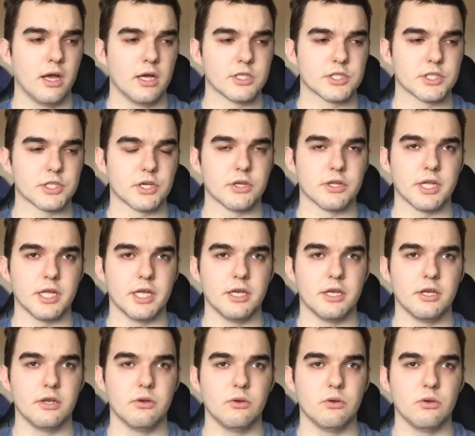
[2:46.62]
So
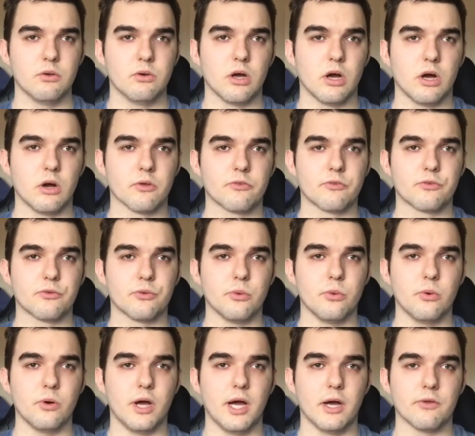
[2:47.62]
then I was
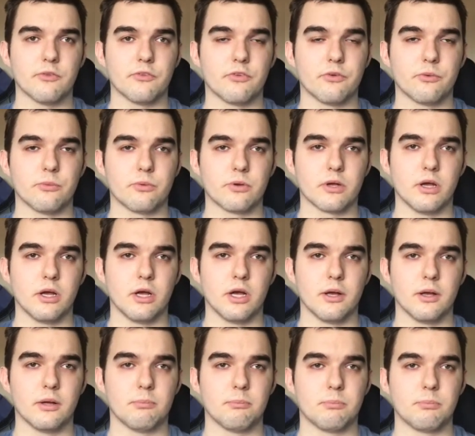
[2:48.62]
taught how
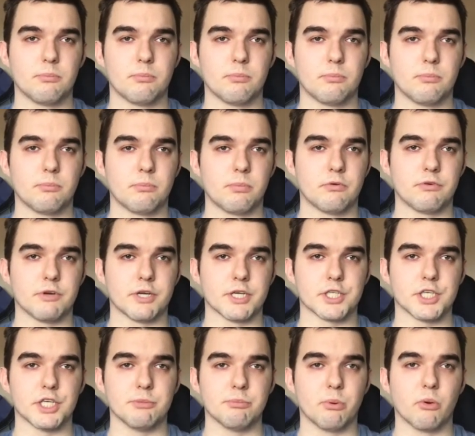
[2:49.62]
to
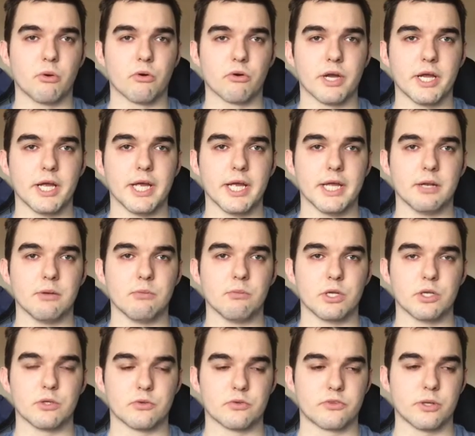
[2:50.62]
professionally pour it in,
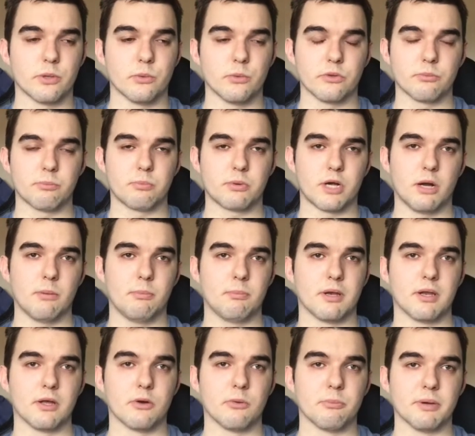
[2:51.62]
which was tilt the cup
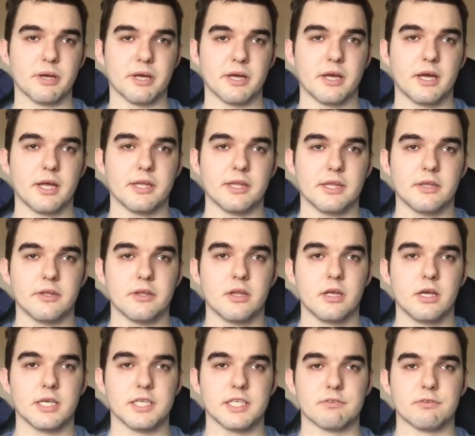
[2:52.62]
a little bit, and
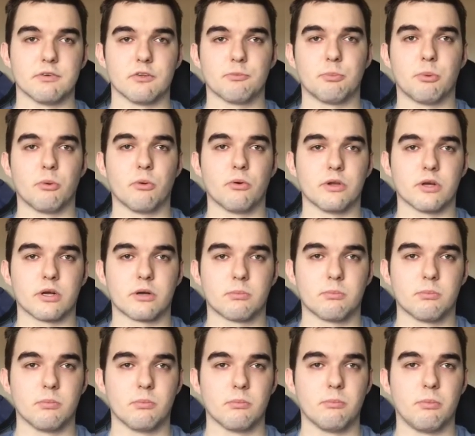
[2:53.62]
as if I was pouring a
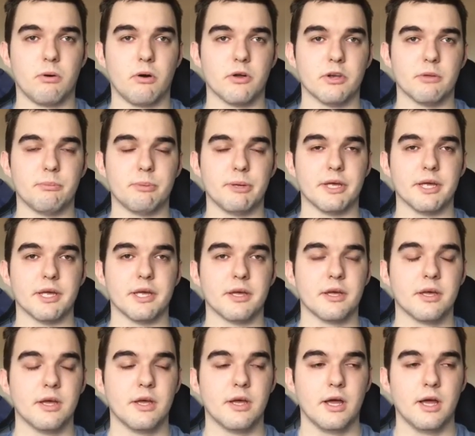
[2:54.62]
pint of
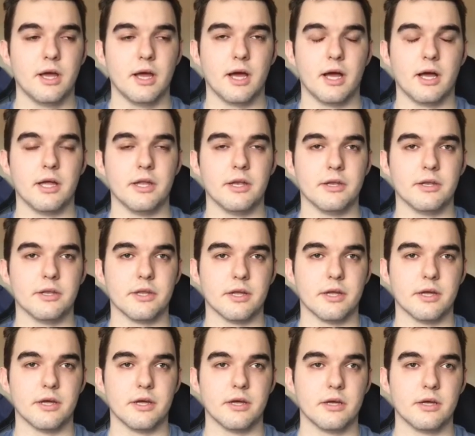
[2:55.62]
beer. And
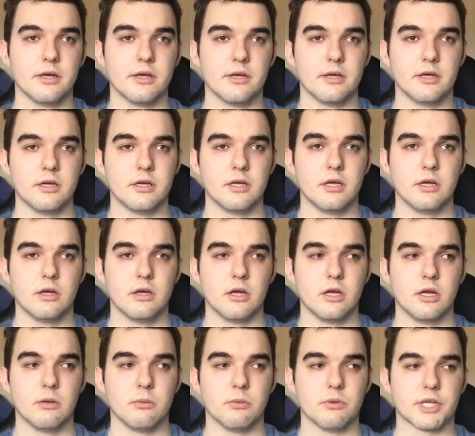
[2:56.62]

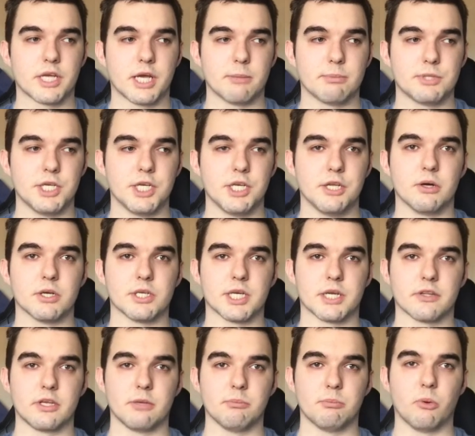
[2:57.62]
with the cappuccino, I just had
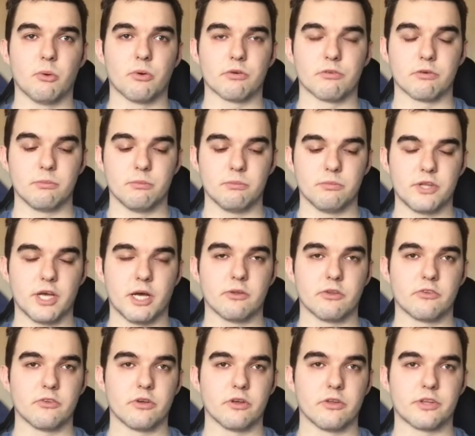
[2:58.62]
to keep pouring it from down
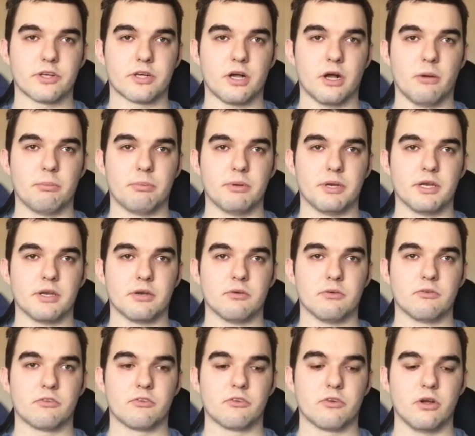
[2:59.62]
inside the cup, and
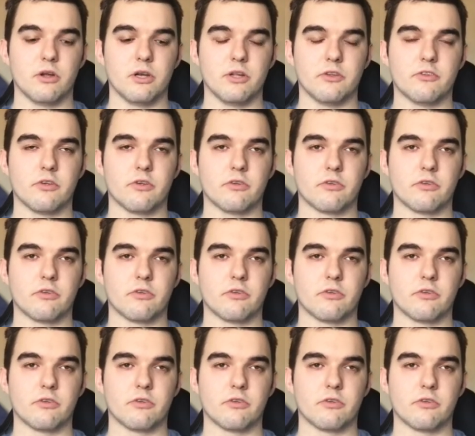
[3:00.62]
then slowly